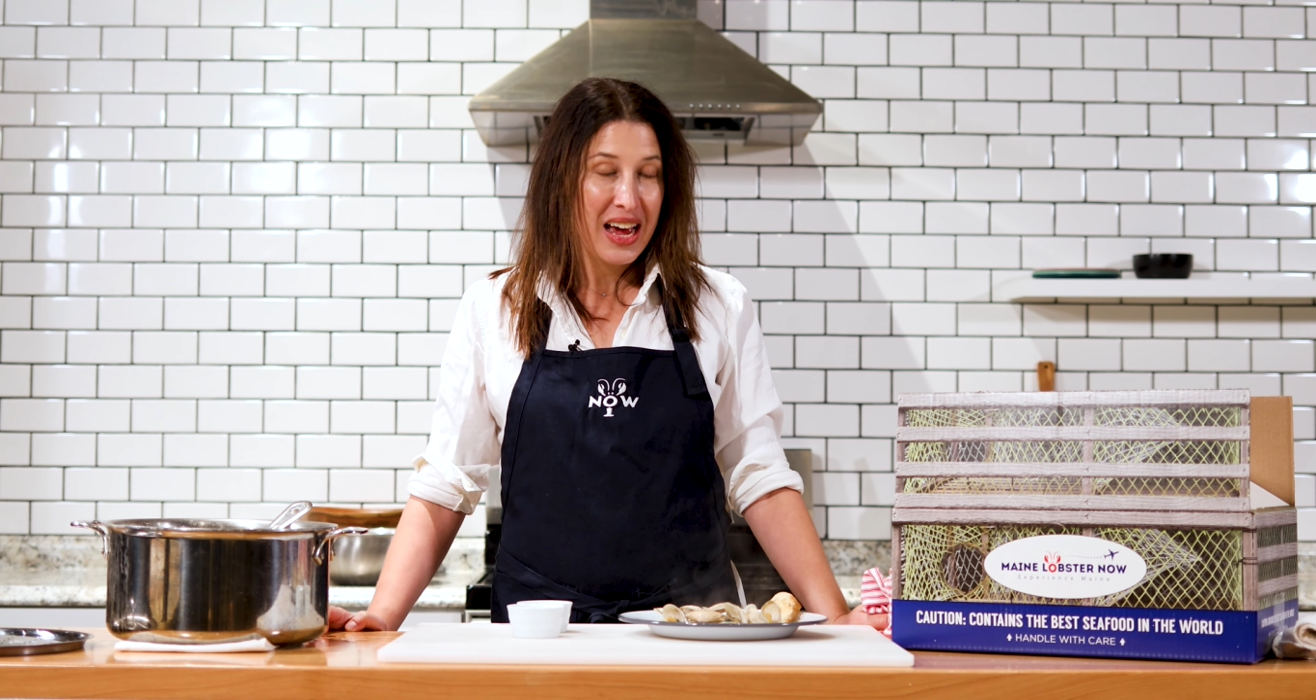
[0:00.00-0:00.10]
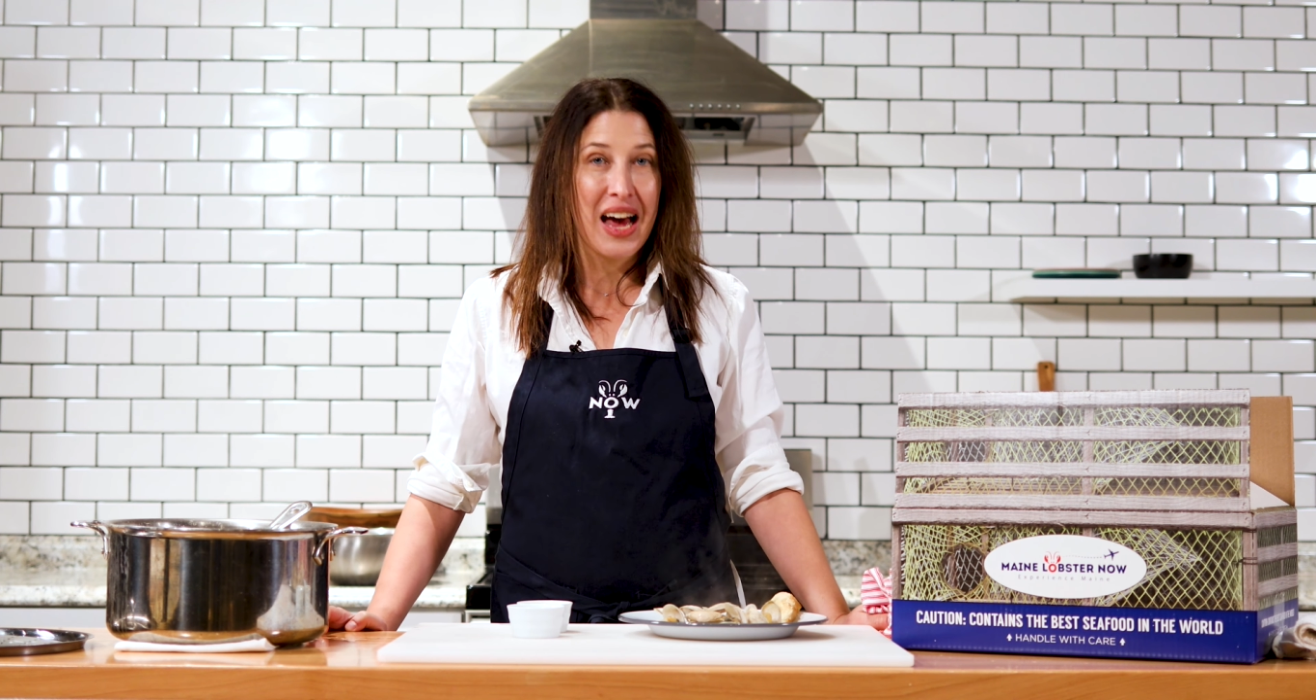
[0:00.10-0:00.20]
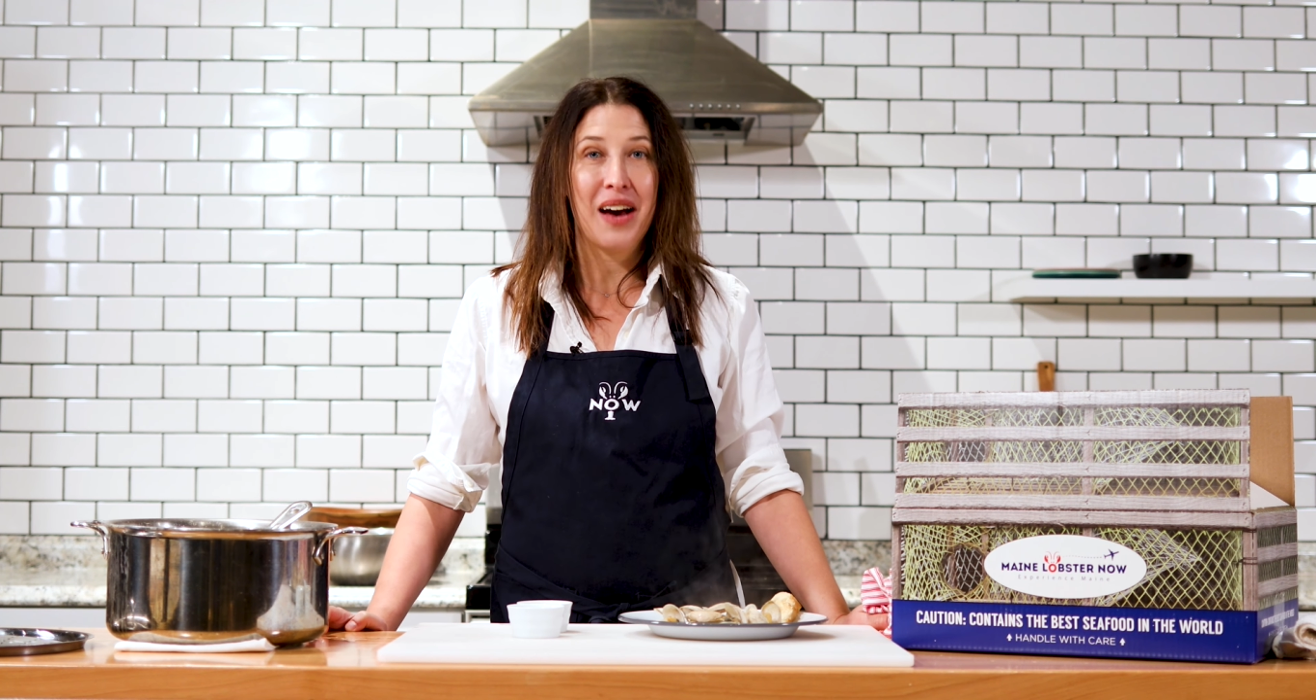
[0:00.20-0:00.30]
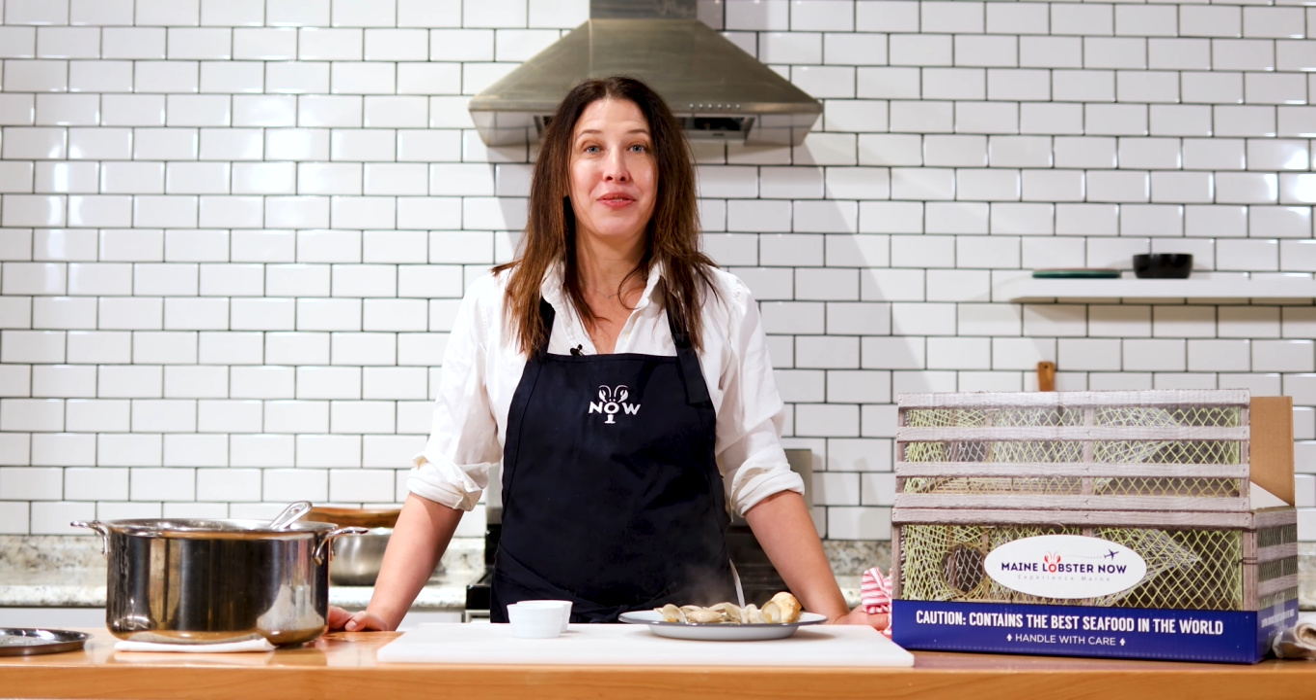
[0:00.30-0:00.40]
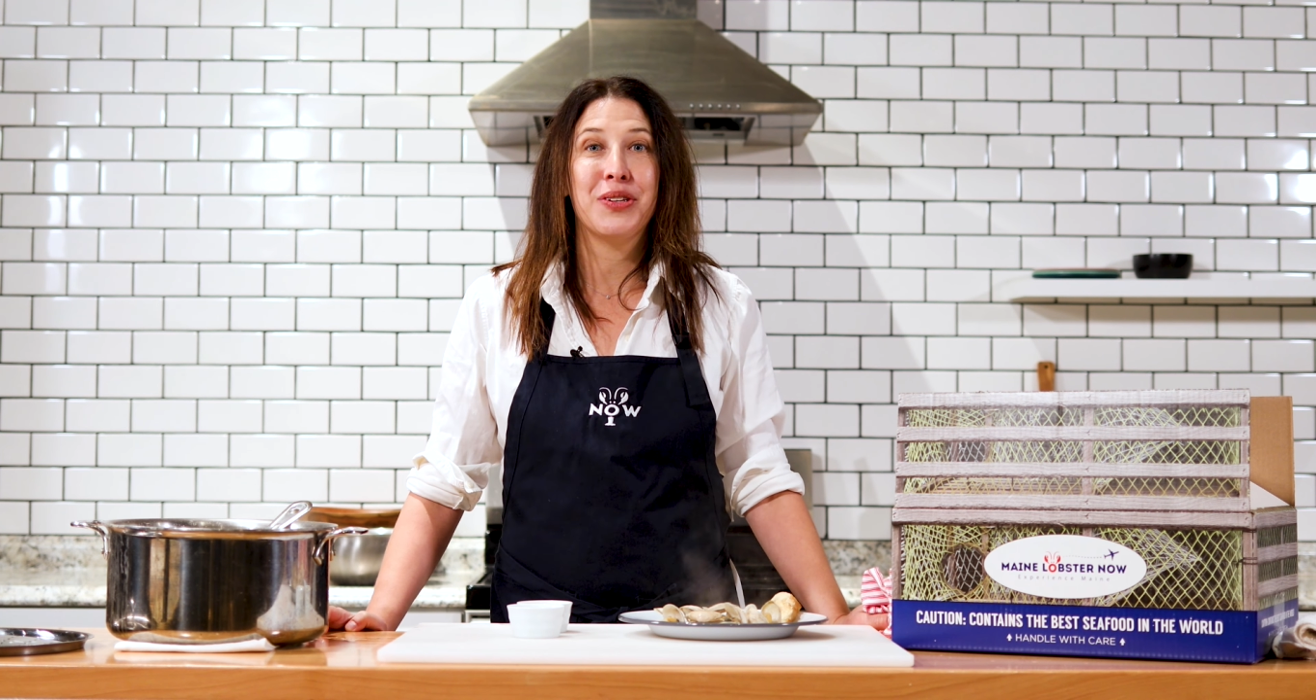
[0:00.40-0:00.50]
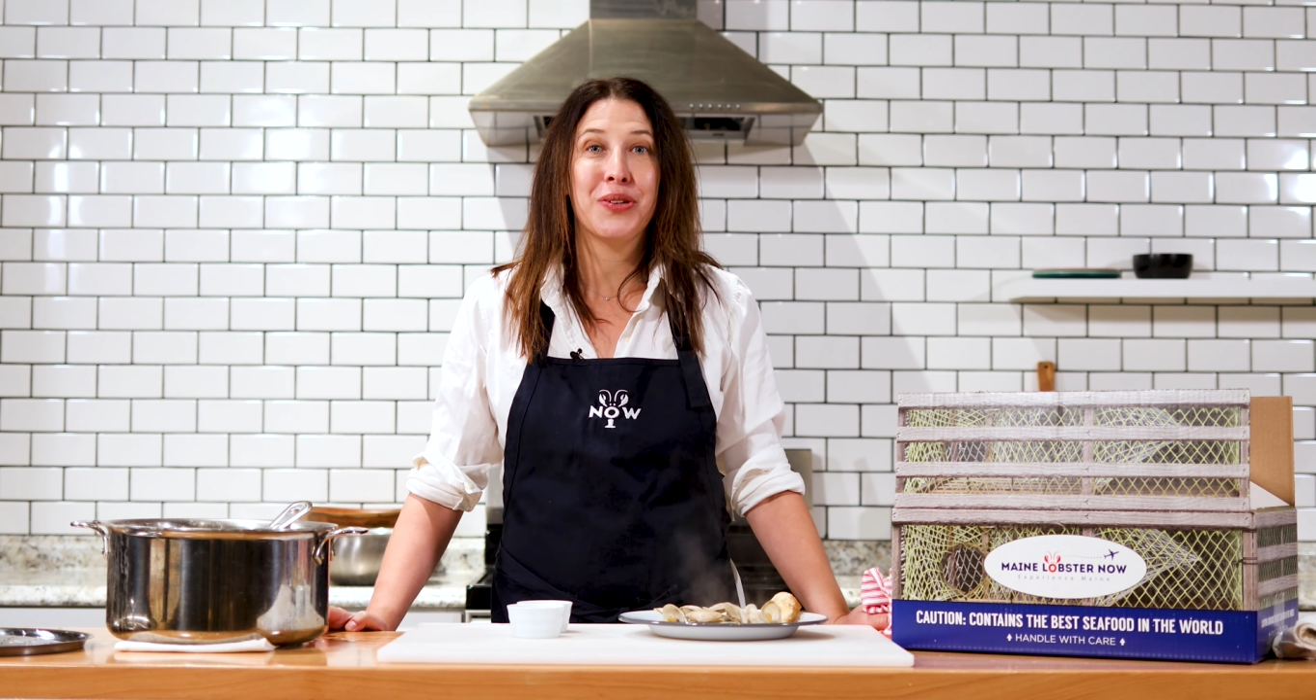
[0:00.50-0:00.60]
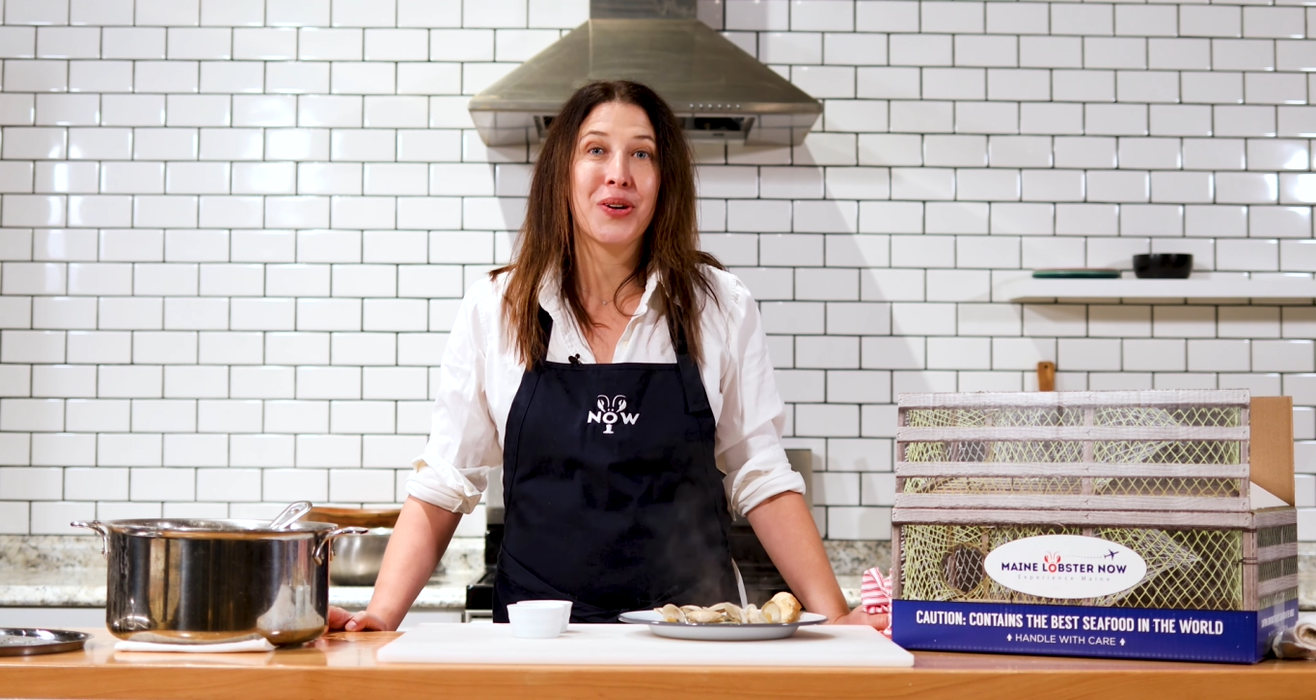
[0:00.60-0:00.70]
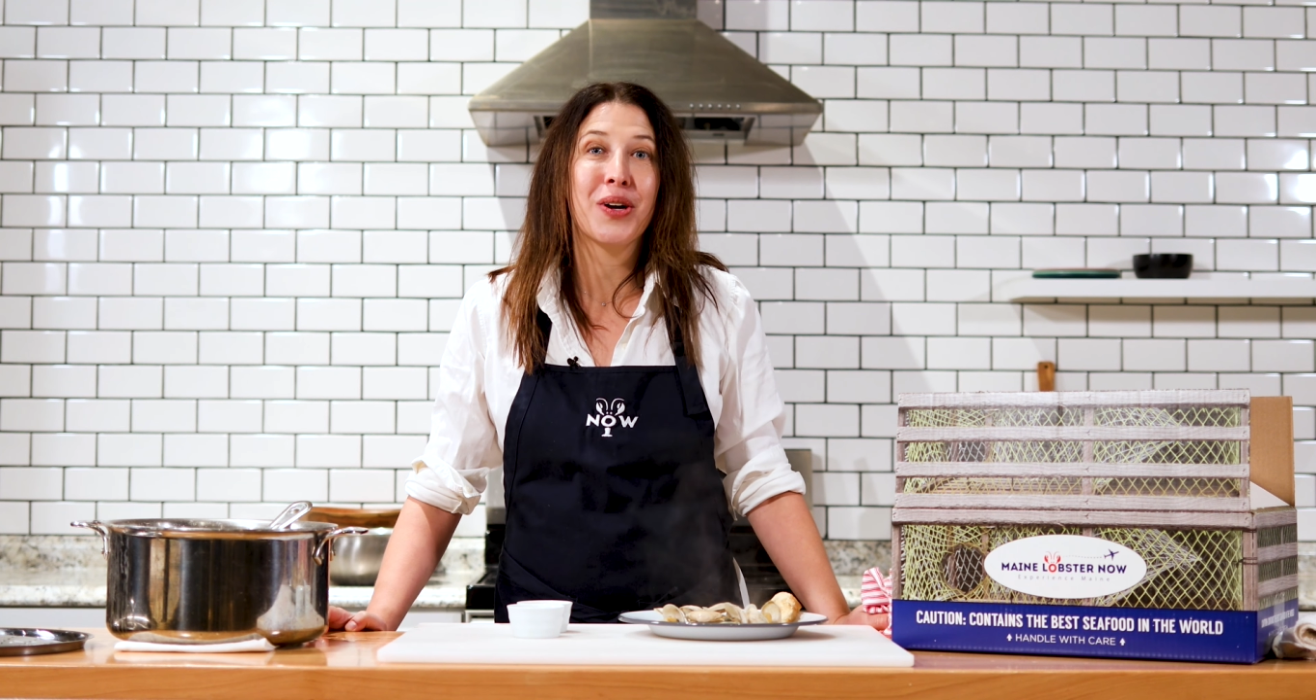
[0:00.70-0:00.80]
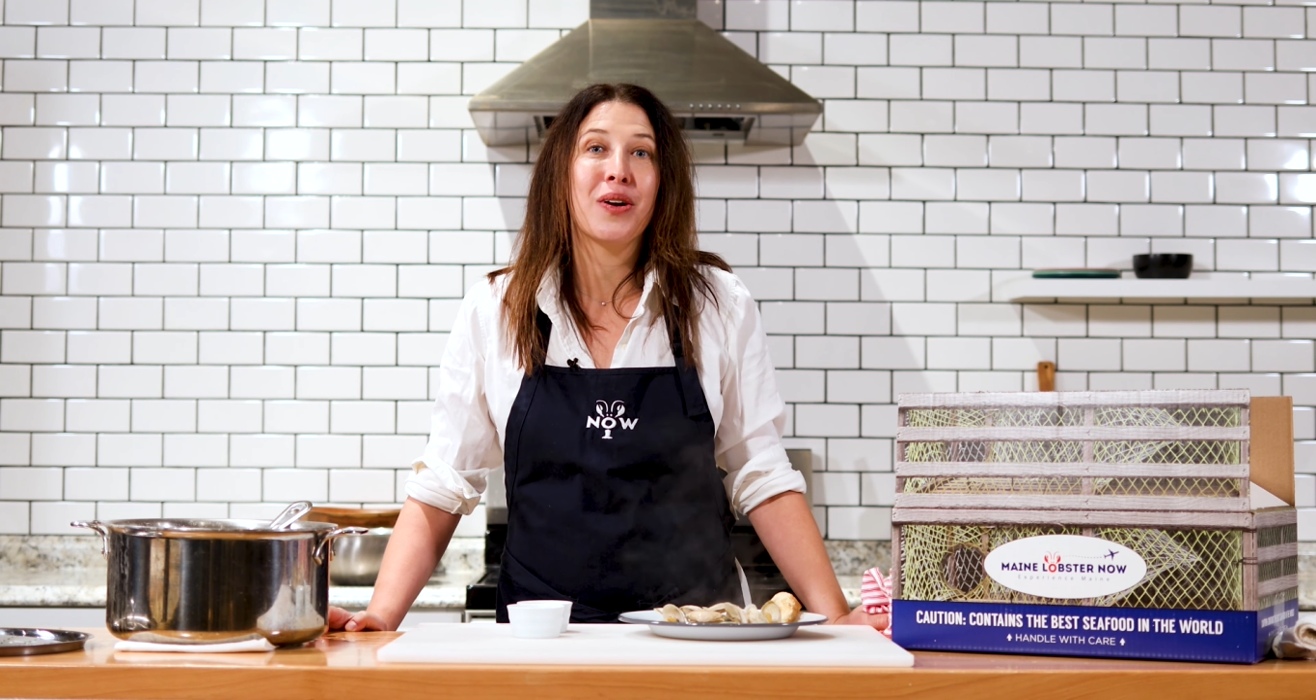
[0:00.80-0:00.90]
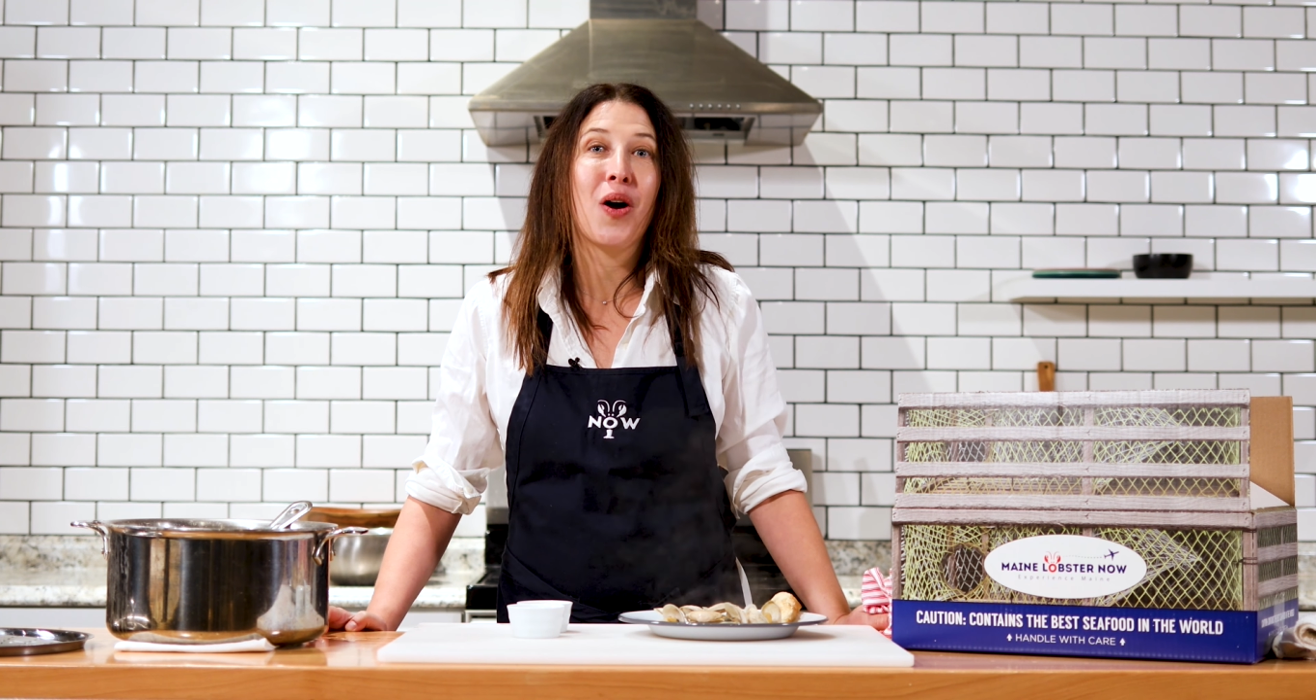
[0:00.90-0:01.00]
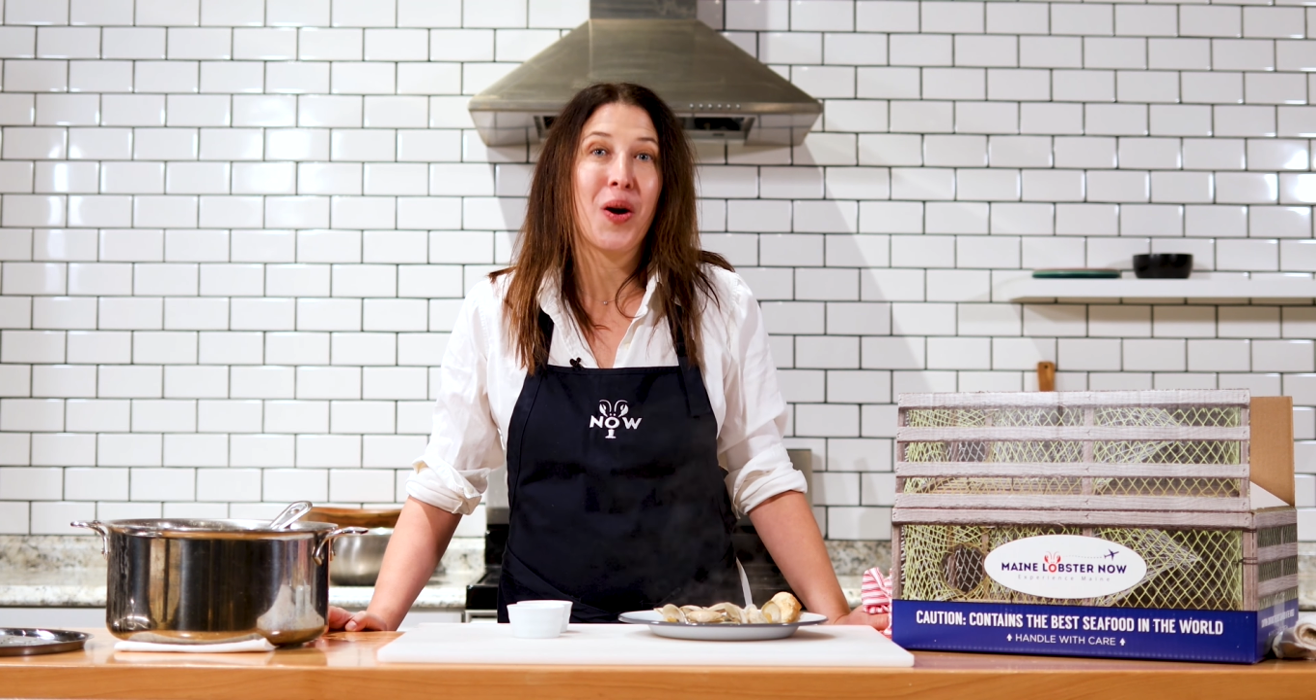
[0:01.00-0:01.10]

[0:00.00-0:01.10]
Have your